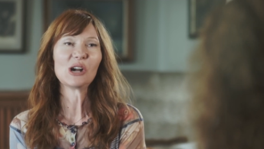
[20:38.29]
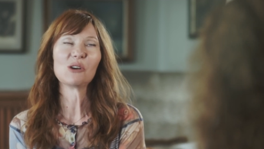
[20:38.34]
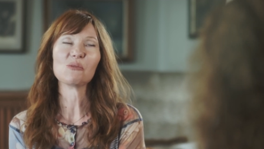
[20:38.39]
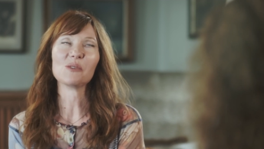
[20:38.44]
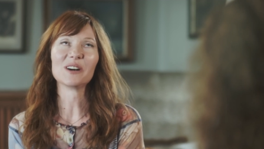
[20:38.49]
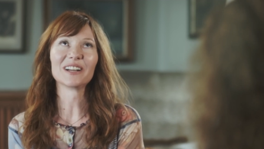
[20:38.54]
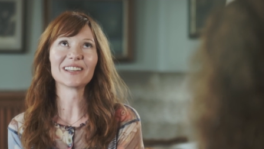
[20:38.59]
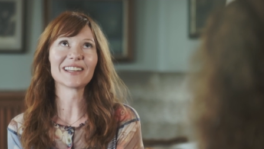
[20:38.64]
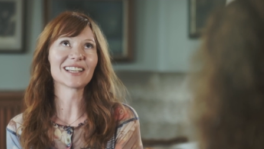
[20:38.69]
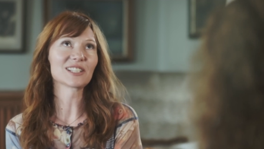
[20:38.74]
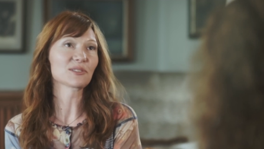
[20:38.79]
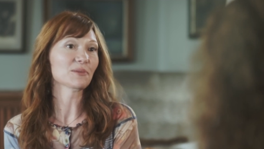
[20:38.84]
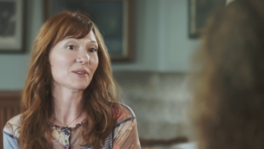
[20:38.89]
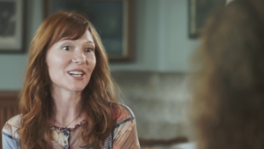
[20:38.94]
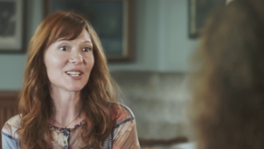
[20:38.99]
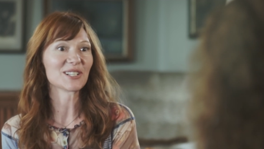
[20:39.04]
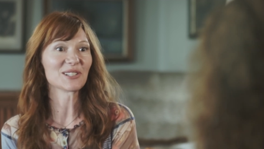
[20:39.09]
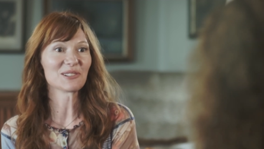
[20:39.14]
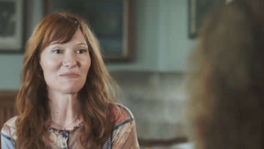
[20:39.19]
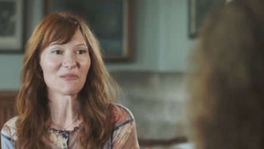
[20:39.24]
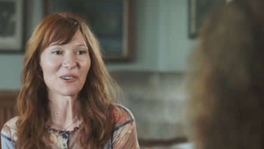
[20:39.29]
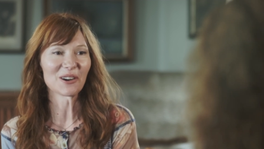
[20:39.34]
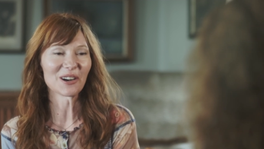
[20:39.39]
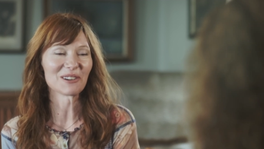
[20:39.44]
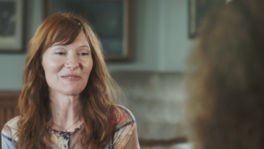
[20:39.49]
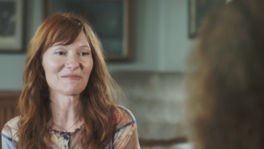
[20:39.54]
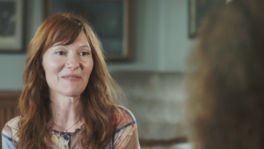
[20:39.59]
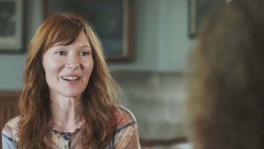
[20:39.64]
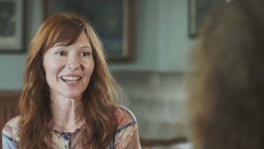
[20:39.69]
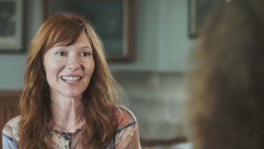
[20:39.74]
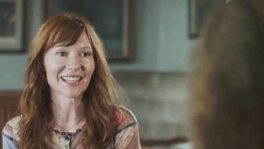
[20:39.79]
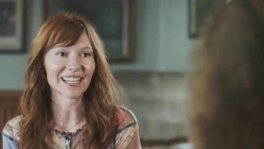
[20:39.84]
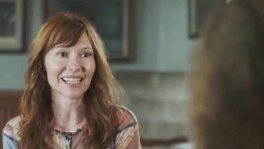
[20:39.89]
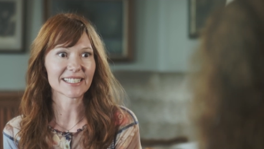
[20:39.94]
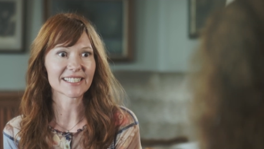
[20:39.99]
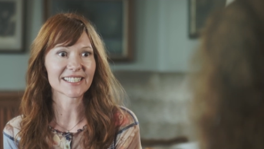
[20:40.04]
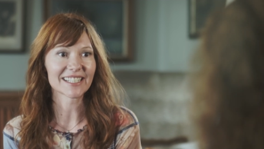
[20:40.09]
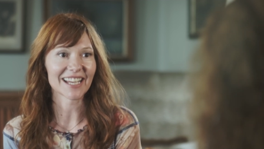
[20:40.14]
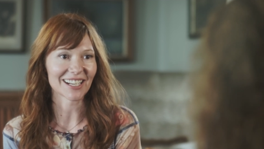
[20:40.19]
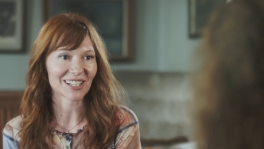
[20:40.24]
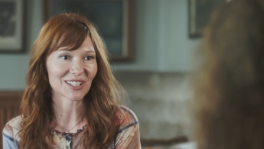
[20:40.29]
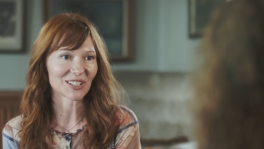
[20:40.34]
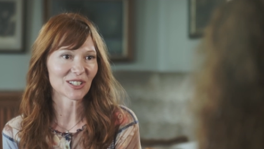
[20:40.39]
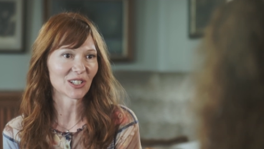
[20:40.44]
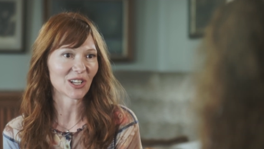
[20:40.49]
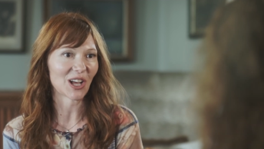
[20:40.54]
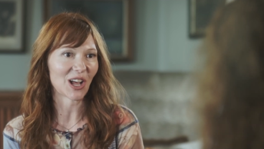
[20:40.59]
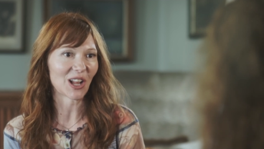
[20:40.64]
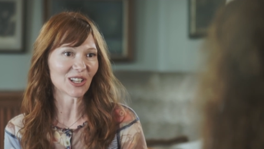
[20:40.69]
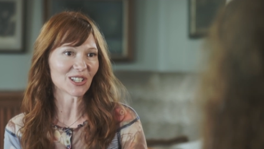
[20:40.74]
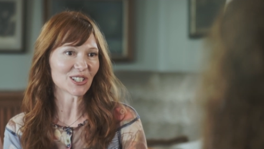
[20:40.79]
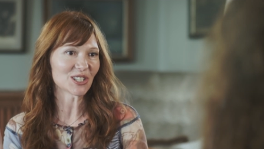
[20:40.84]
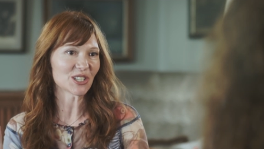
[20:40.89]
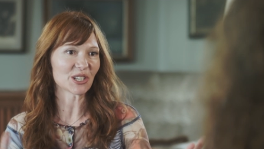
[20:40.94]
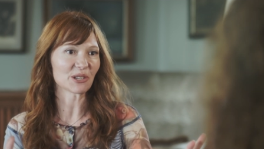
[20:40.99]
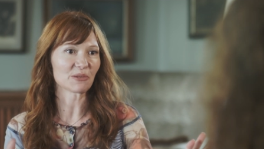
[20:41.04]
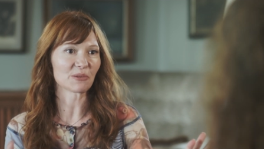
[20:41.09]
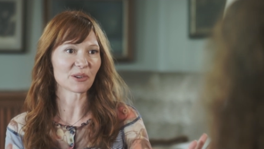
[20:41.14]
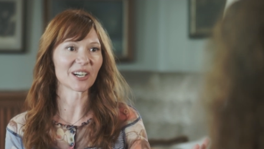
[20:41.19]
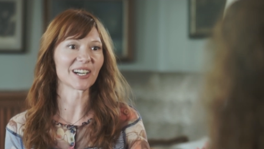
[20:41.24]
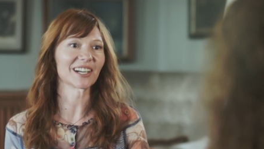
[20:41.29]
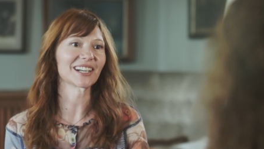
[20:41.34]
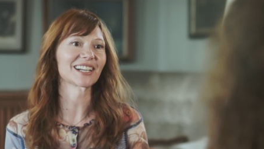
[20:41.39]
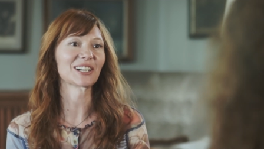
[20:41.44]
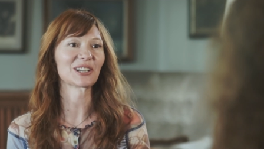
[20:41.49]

Well, that's where I do more of my like technology work.